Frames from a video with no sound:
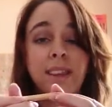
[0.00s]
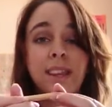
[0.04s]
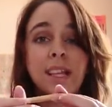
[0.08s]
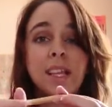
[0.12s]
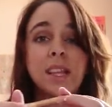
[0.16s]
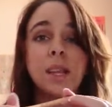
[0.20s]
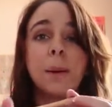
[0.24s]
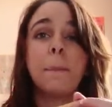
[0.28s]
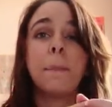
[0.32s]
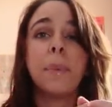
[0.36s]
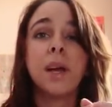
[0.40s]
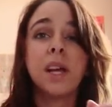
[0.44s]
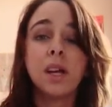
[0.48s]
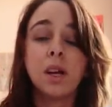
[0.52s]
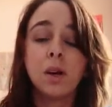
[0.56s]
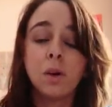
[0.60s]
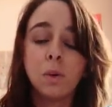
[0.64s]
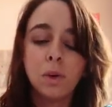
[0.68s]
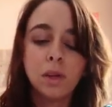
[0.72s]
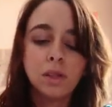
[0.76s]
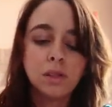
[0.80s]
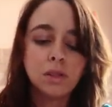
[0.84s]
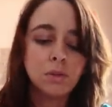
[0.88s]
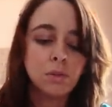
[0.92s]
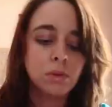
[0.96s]
think the bigger
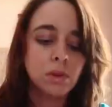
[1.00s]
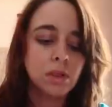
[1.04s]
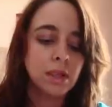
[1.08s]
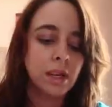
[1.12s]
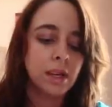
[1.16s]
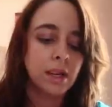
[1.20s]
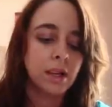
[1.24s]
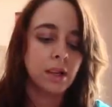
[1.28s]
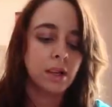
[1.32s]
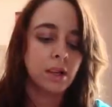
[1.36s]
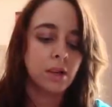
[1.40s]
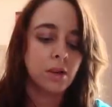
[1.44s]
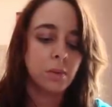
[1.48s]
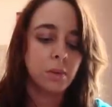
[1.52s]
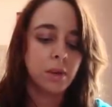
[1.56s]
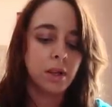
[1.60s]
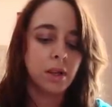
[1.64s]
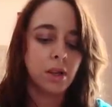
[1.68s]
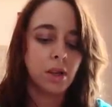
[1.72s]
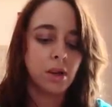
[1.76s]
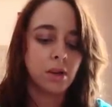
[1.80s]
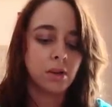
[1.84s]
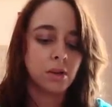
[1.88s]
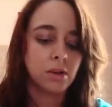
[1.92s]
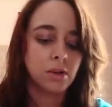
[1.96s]
ones will take a little
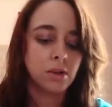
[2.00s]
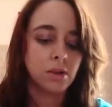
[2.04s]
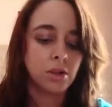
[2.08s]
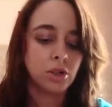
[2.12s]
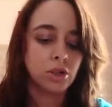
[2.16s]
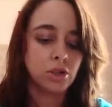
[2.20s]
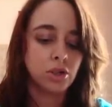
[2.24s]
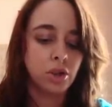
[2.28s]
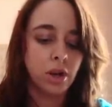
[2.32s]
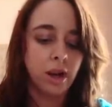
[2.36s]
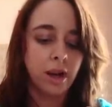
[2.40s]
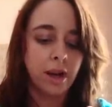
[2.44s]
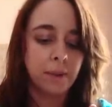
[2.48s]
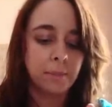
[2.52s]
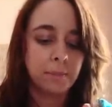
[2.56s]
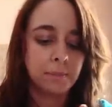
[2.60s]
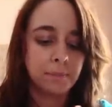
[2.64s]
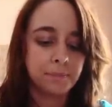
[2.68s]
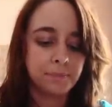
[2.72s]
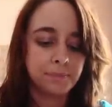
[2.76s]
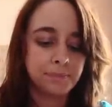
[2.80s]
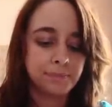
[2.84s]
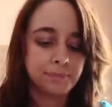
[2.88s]
bit longer to dry